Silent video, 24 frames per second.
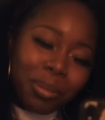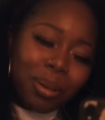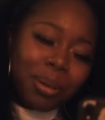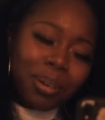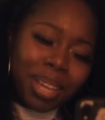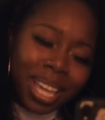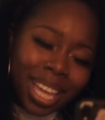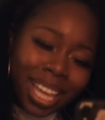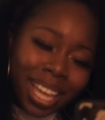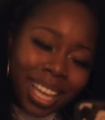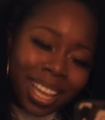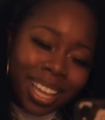
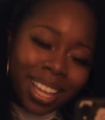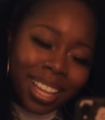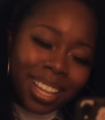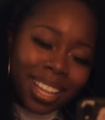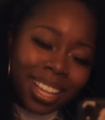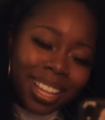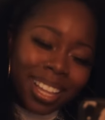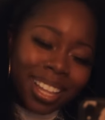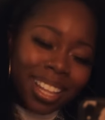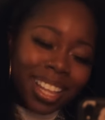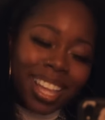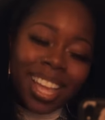
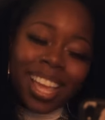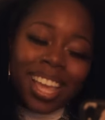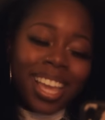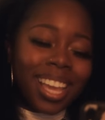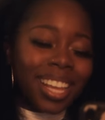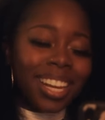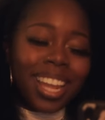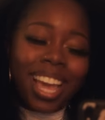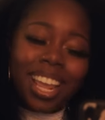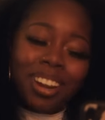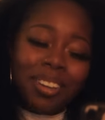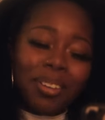connecting and
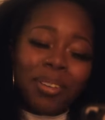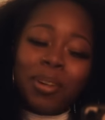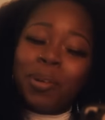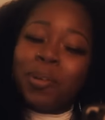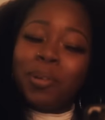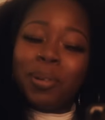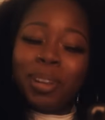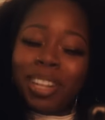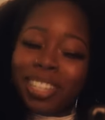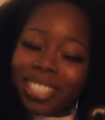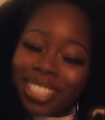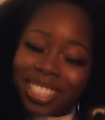having a
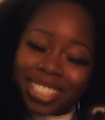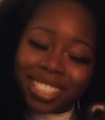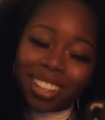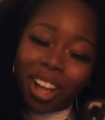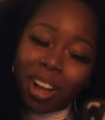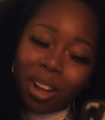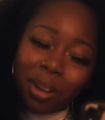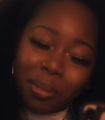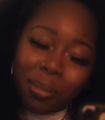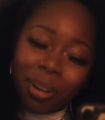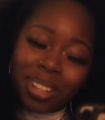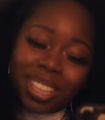male to
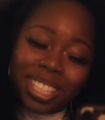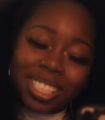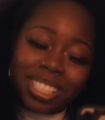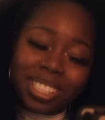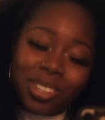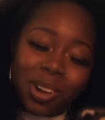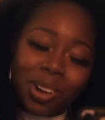communicate